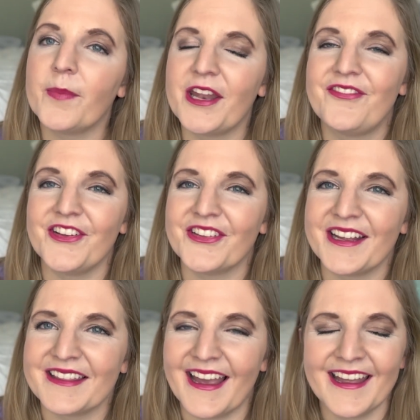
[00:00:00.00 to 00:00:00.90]
but I feel
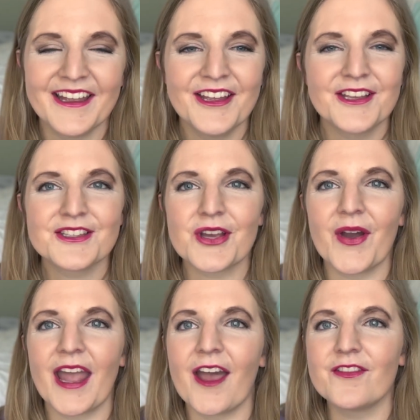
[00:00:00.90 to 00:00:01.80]
like that. So I
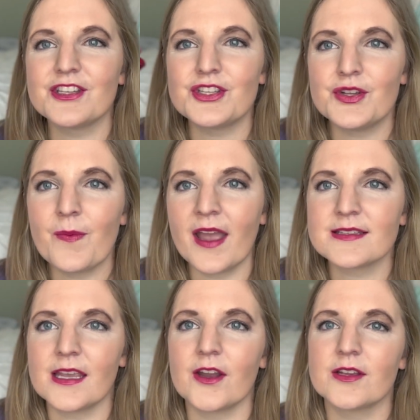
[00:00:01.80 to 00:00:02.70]
have two
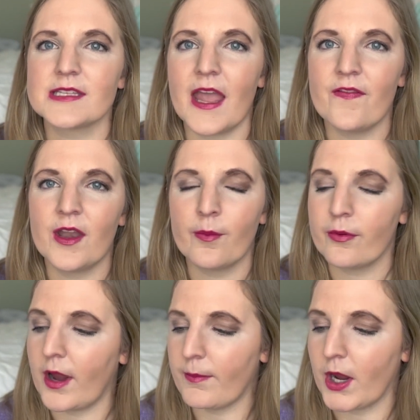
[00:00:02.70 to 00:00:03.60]
mascaras and then a
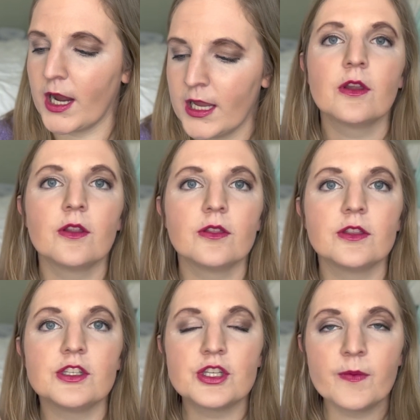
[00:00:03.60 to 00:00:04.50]
primer.
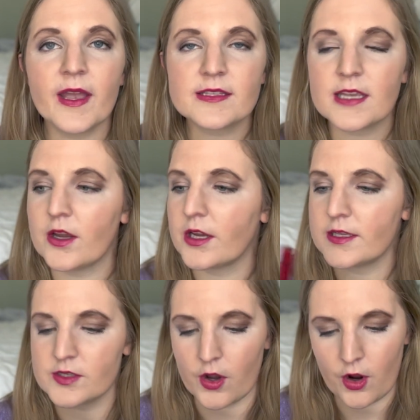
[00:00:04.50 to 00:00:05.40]
The two
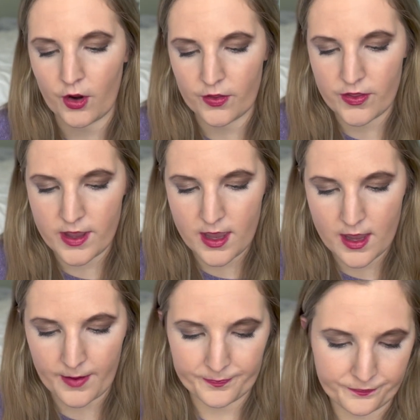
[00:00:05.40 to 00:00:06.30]
mascaras are
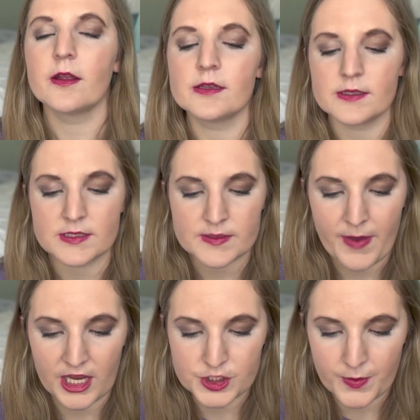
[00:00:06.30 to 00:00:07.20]
the
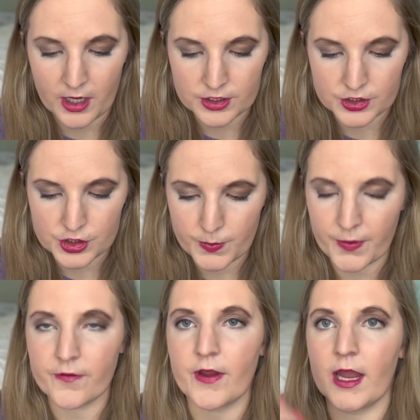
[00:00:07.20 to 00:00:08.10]
Smashbox
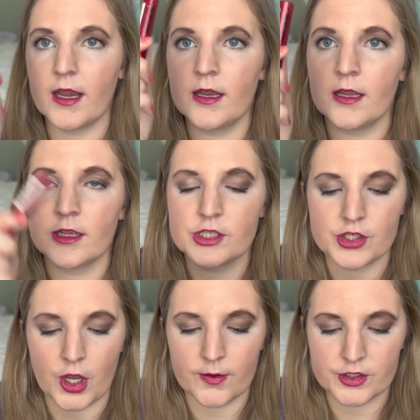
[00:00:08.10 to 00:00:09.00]
Super Fan.
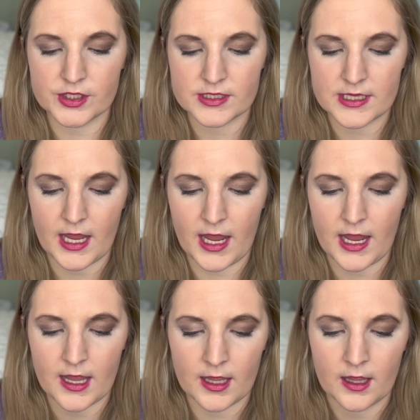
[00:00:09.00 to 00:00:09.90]
So it was just
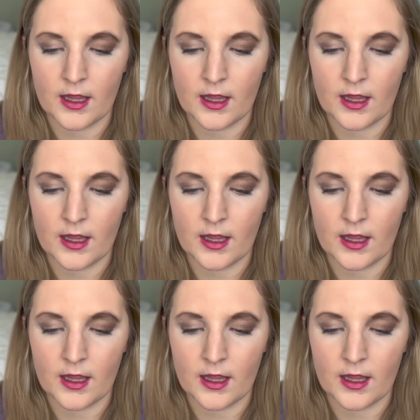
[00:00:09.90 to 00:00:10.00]
a